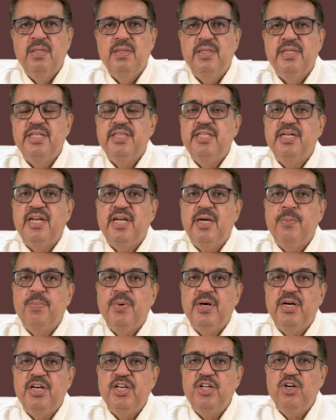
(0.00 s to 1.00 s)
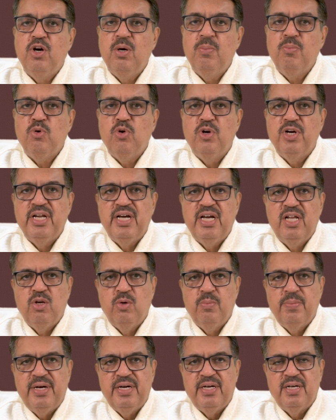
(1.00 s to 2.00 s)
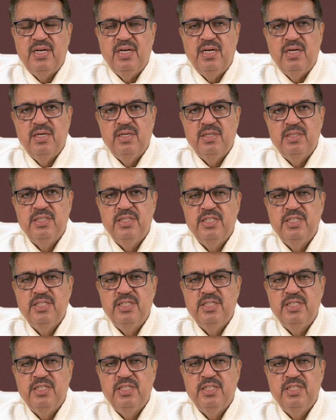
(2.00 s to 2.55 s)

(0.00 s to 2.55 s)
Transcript: Then the repertory of condylomata.